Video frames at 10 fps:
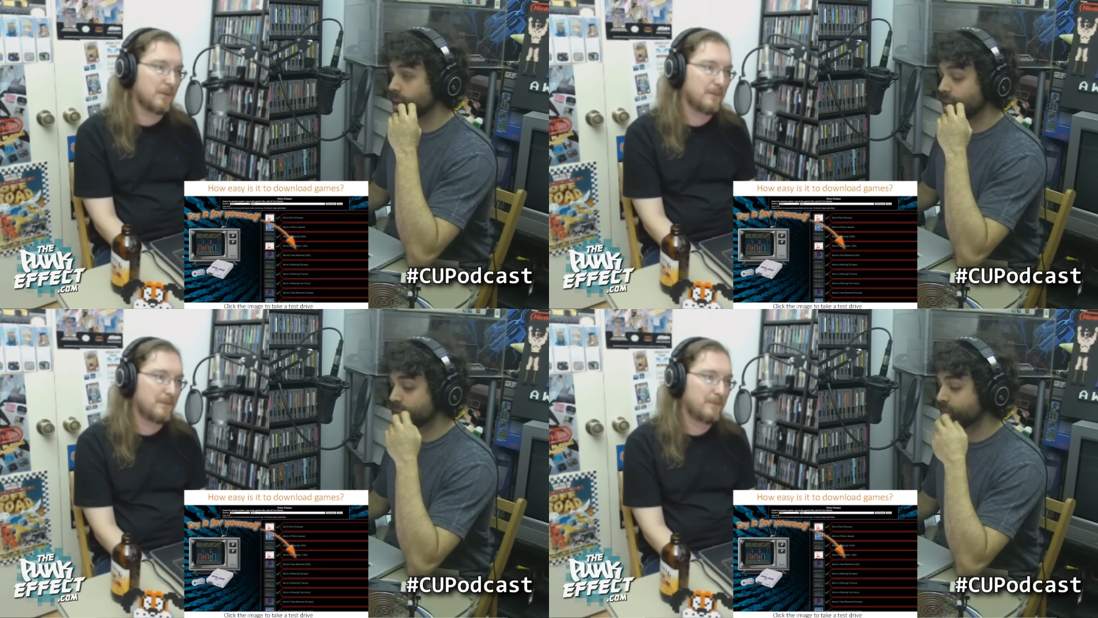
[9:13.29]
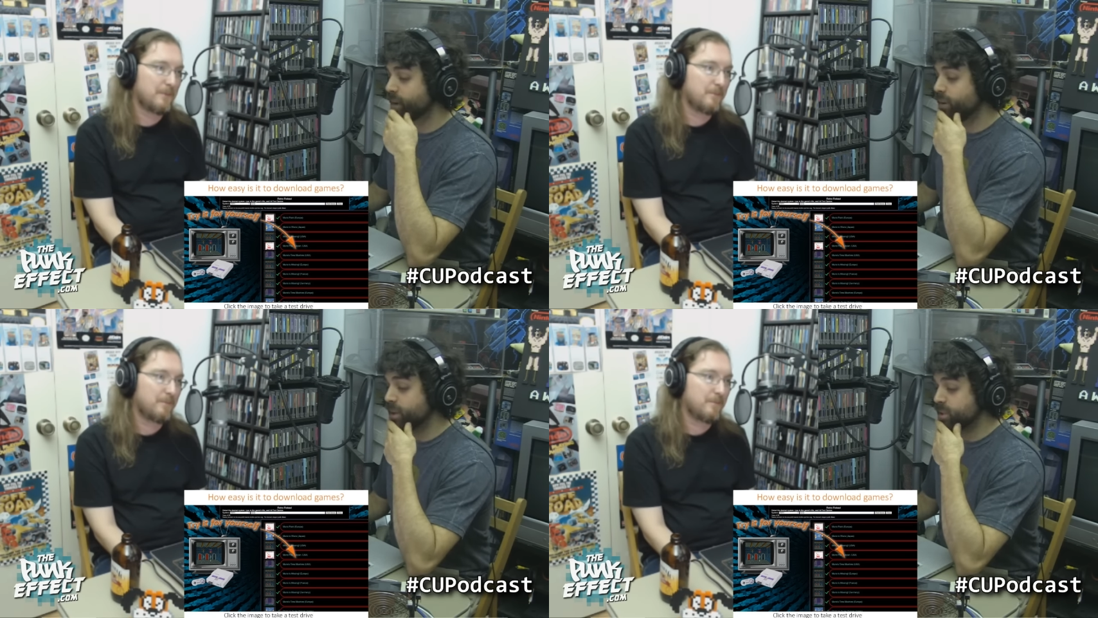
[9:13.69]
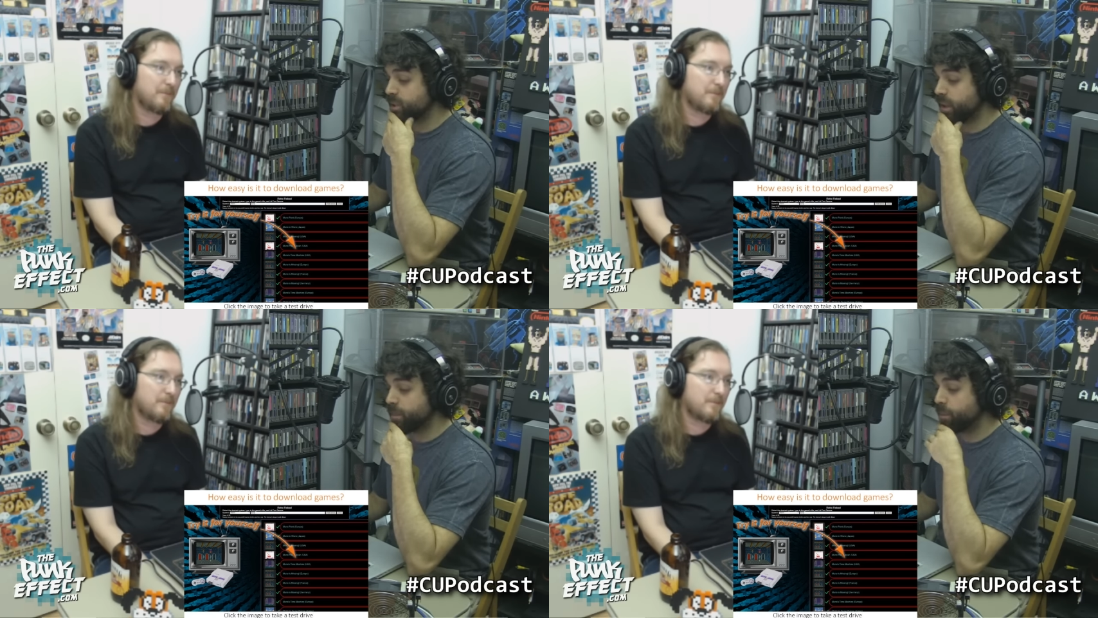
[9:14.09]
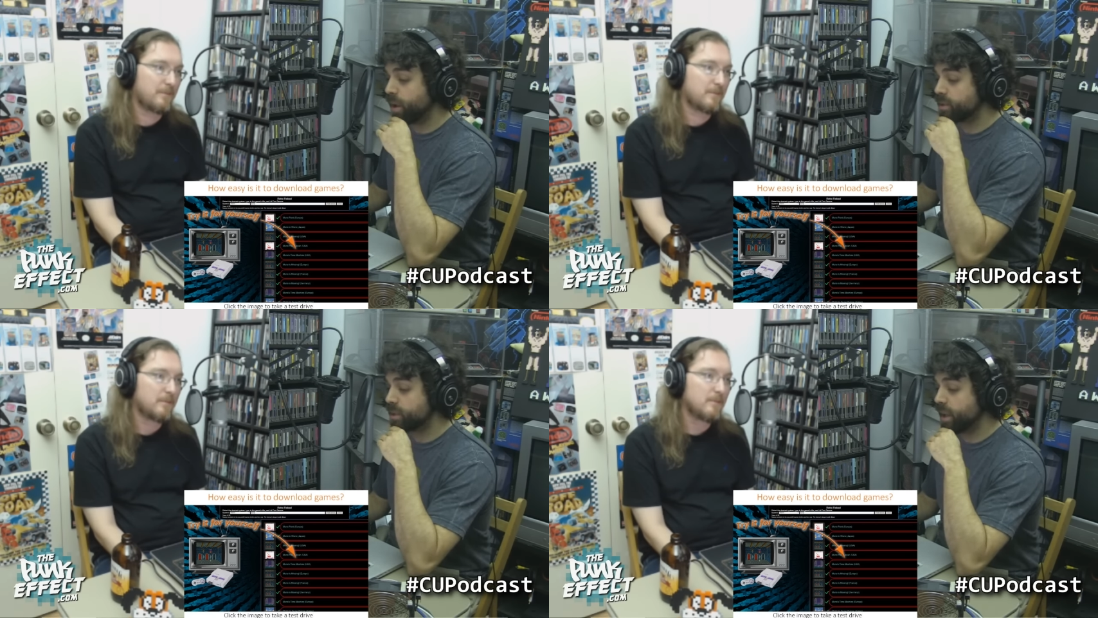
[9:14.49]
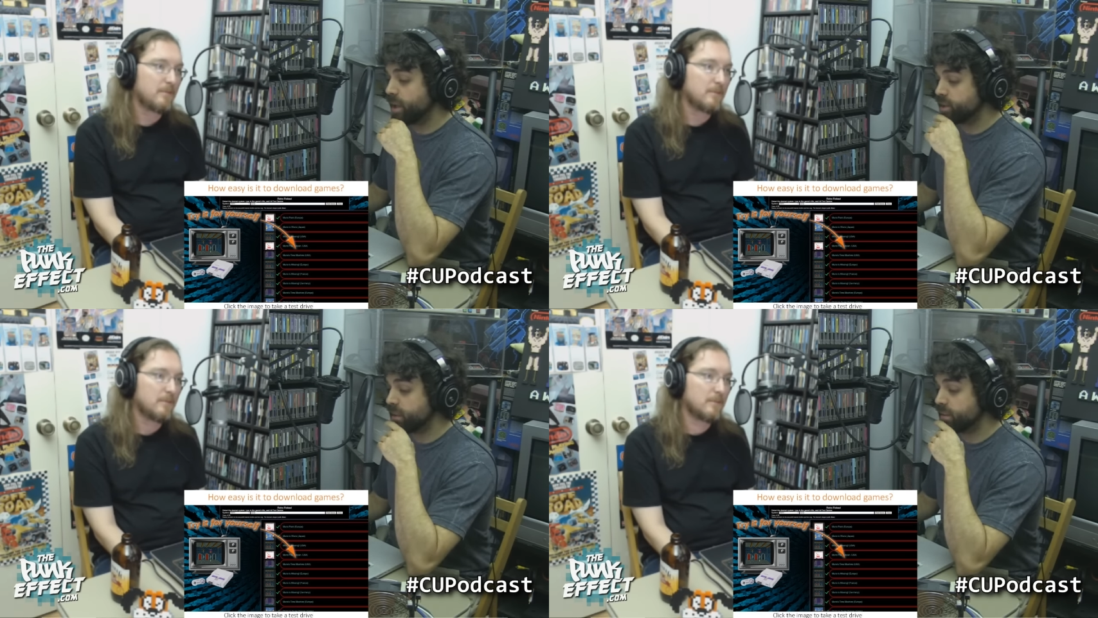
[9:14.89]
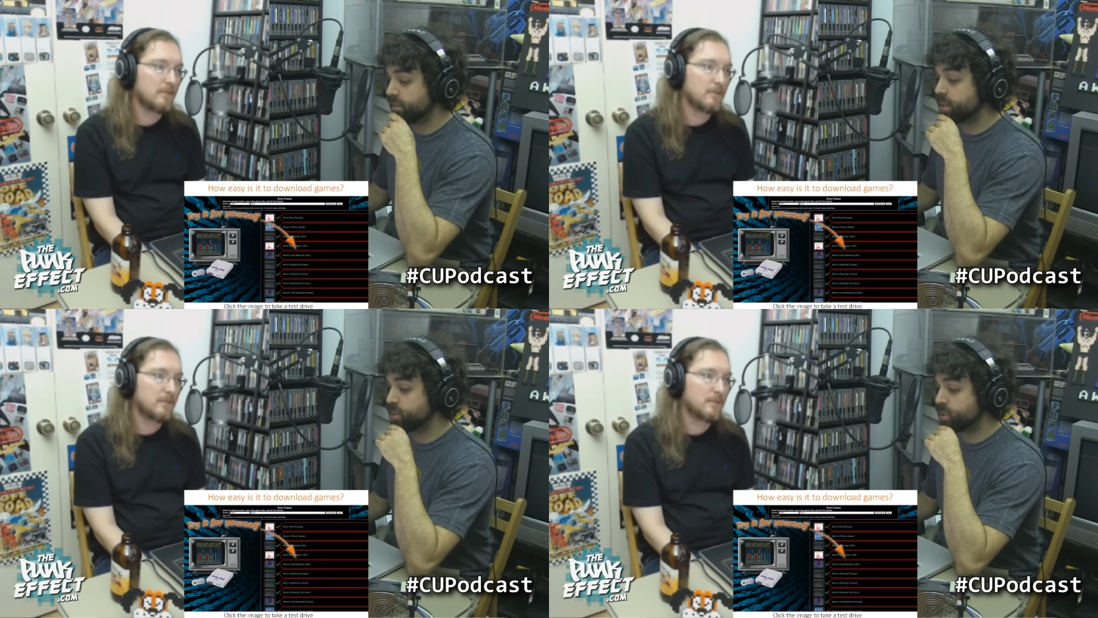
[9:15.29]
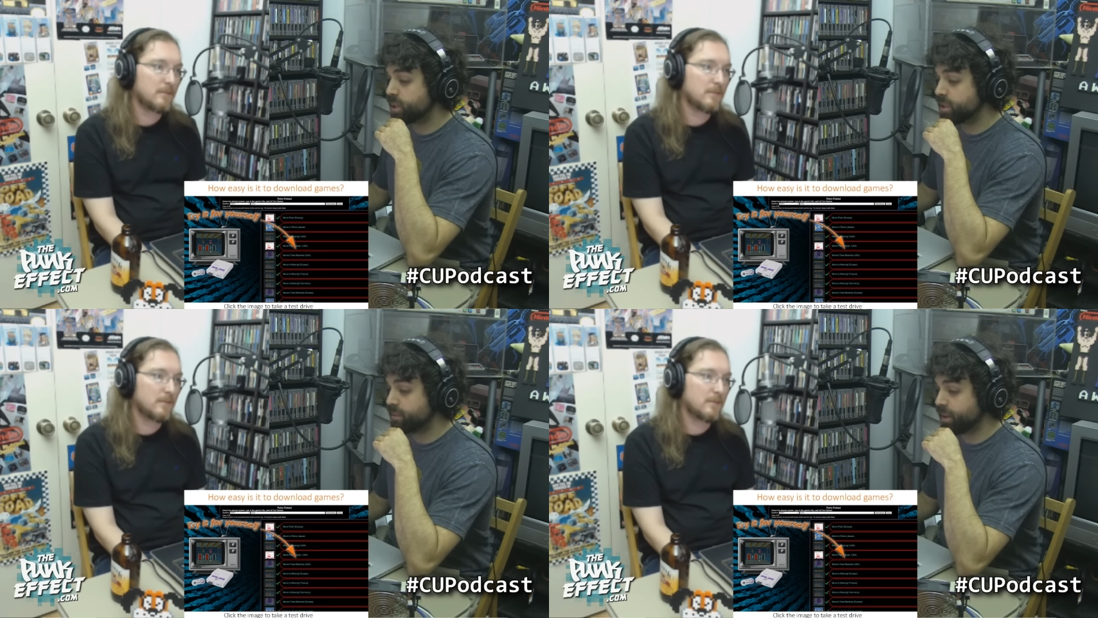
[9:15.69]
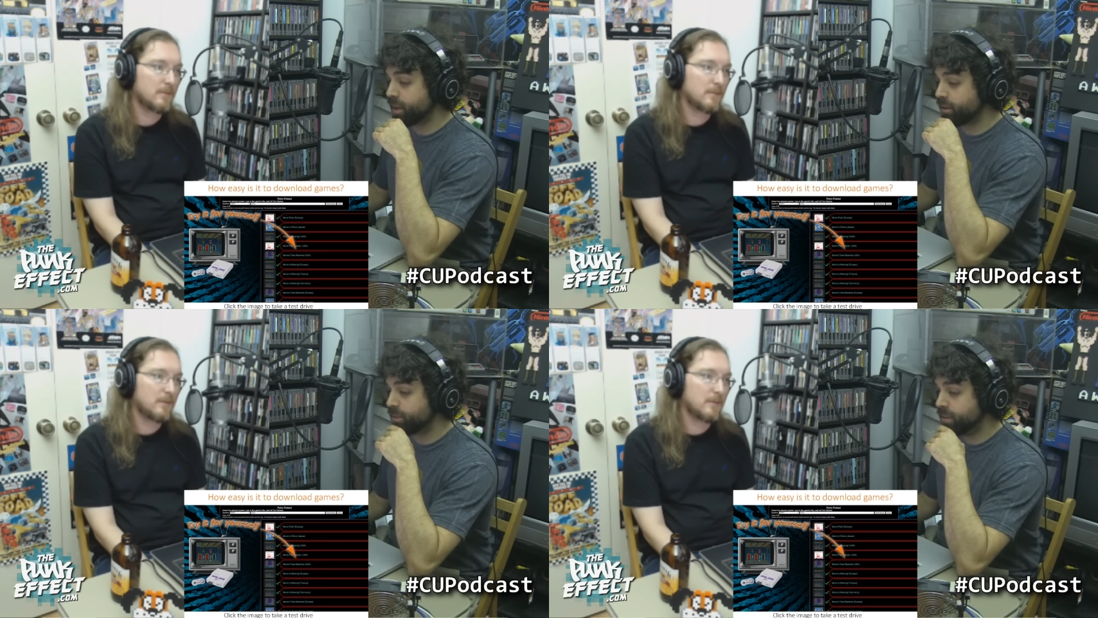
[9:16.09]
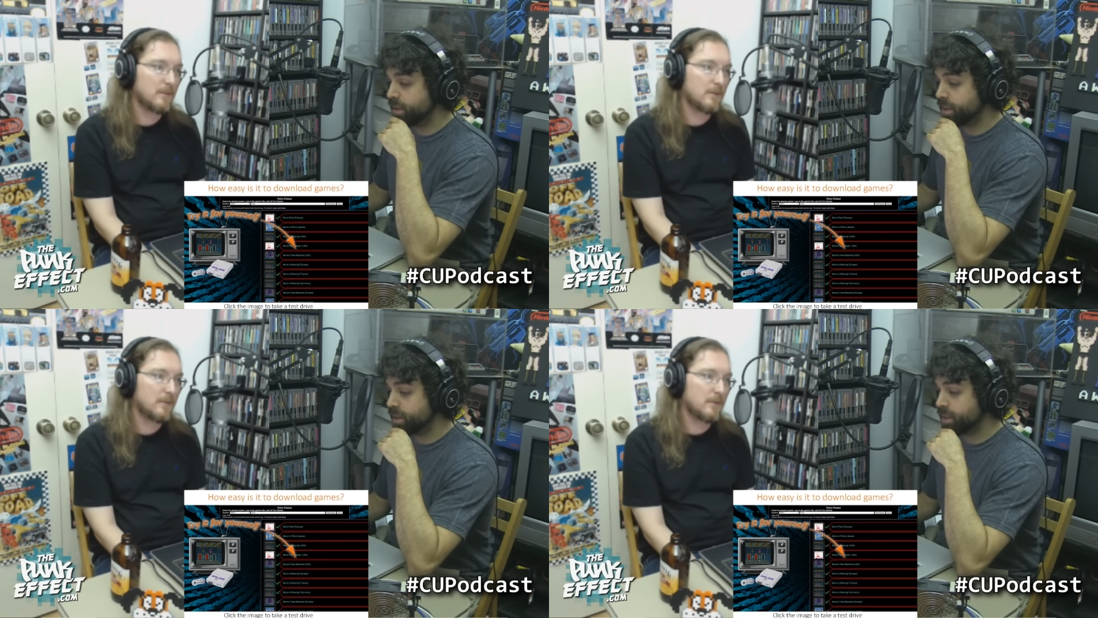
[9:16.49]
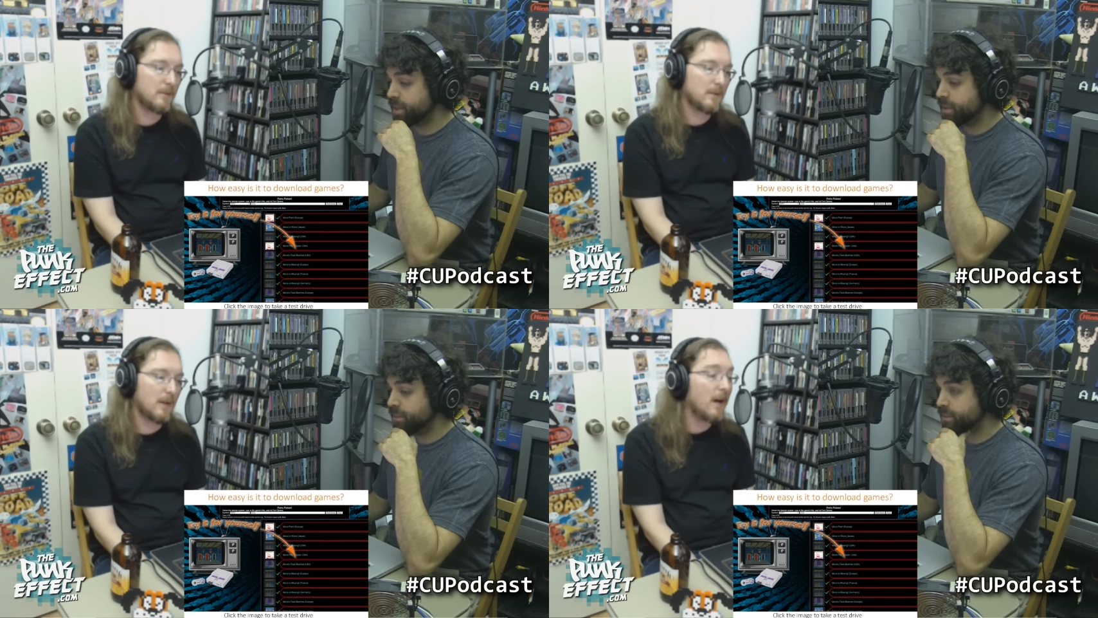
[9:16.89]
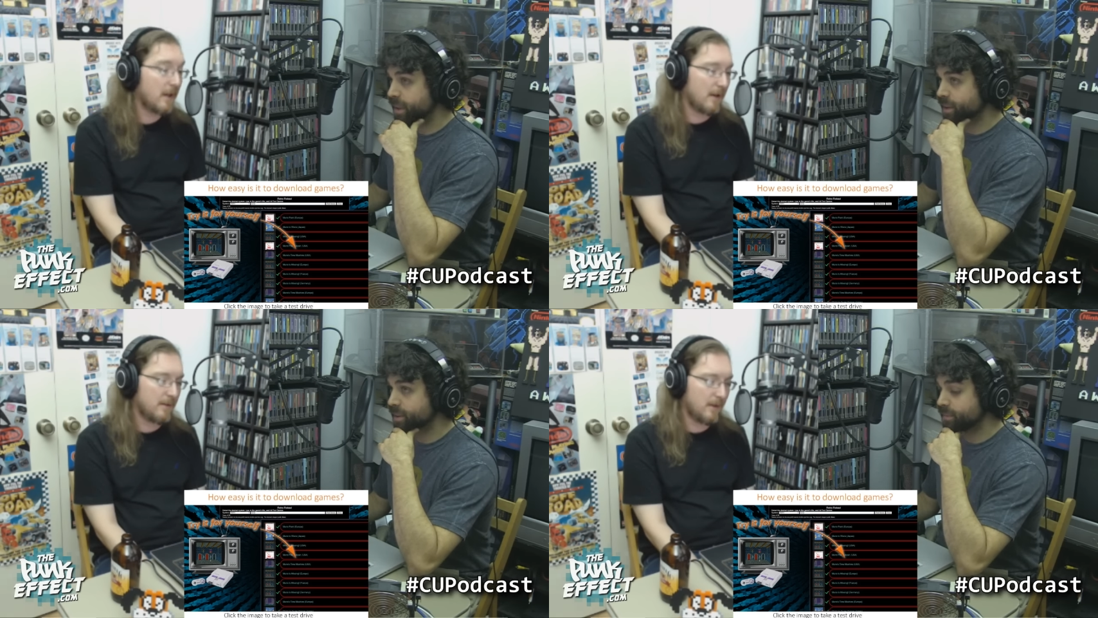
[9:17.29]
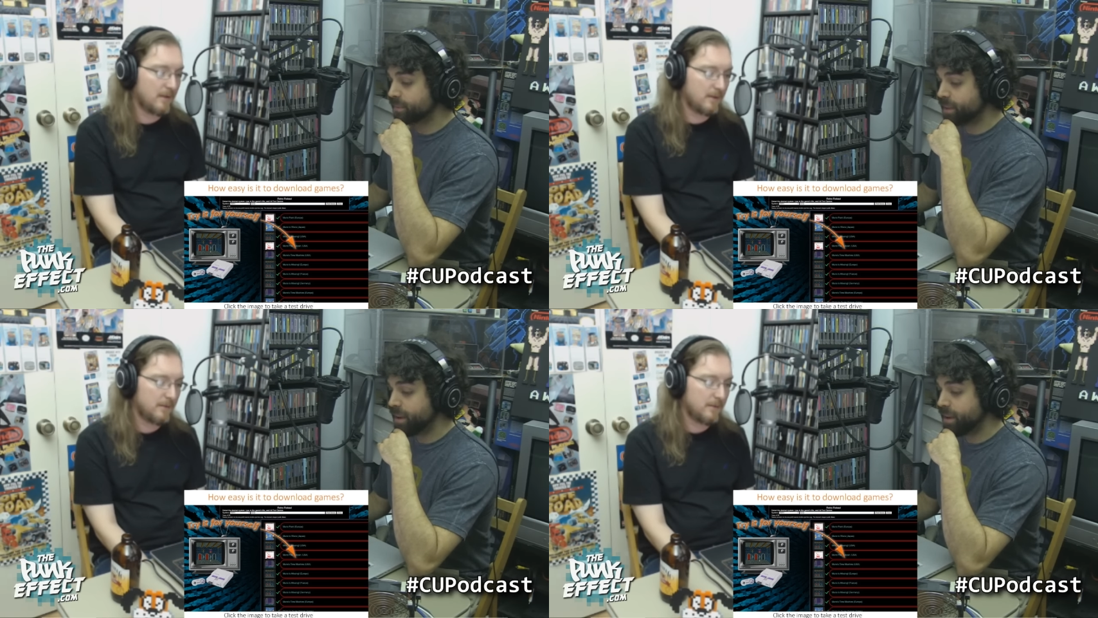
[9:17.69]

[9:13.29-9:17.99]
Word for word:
Speaker 1: It's a very slick presentation. In the, did you see the video? Oh yeah, yeah.